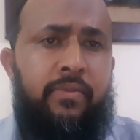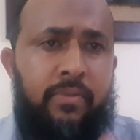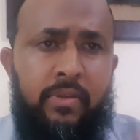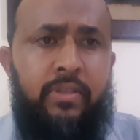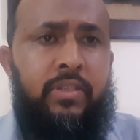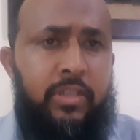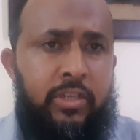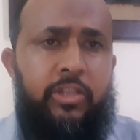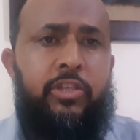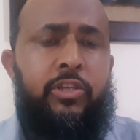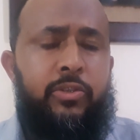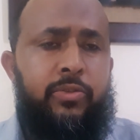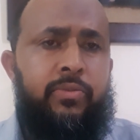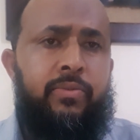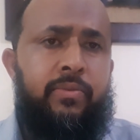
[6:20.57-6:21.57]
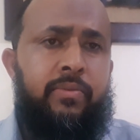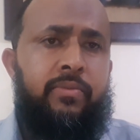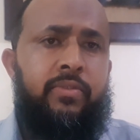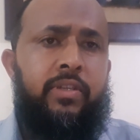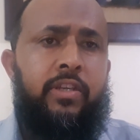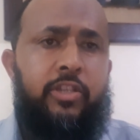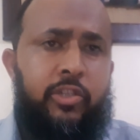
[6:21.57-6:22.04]
this issue,
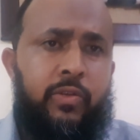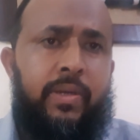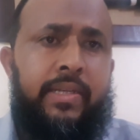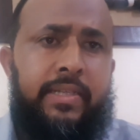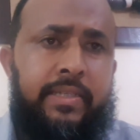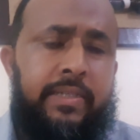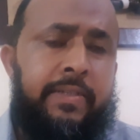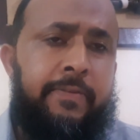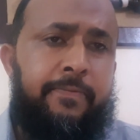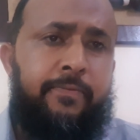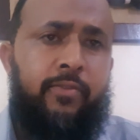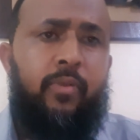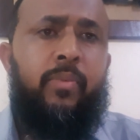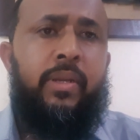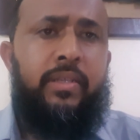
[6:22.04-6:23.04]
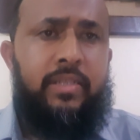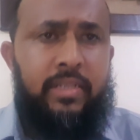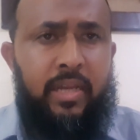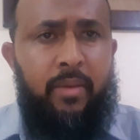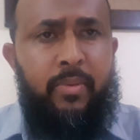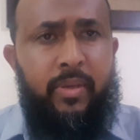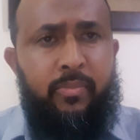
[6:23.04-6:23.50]
sexuality, from an
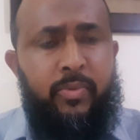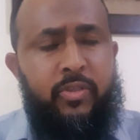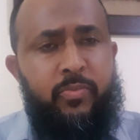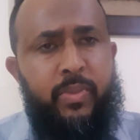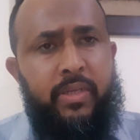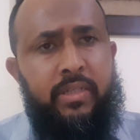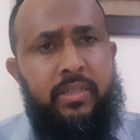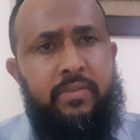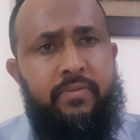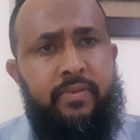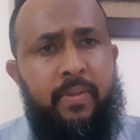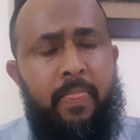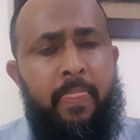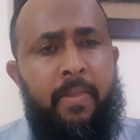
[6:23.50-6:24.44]
Islamic perspective,